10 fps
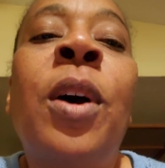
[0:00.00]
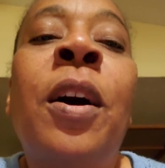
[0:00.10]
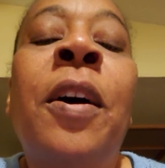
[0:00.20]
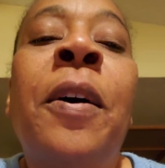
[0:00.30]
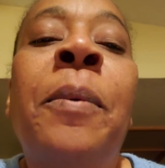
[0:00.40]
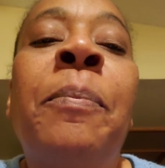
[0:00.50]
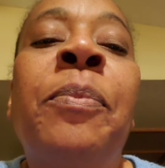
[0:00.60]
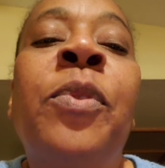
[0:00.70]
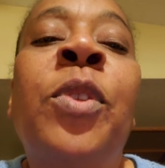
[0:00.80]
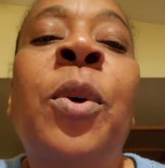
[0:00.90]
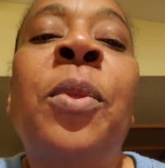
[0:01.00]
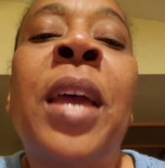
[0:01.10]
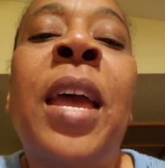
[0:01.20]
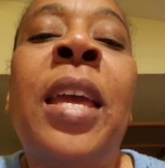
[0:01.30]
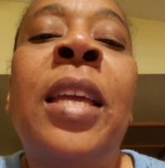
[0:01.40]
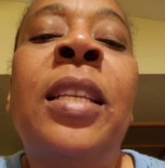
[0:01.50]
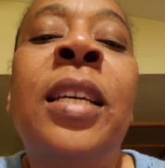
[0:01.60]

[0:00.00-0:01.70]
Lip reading: so that it